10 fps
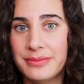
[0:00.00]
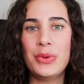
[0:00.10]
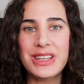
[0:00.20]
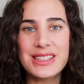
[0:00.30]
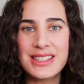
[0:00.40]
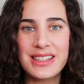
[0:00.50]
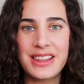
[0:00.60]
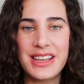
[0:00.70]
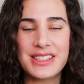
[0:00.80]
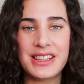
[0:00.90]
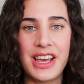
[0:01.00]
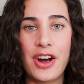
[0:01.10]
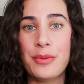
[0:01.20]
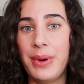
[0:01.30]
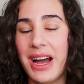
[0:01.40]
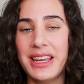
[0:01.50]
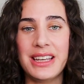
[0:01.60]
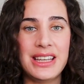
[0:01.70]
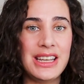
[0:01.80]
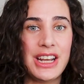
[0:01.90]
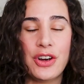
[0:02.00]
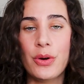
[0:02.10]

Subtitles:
We can see the things that they are buying, eating,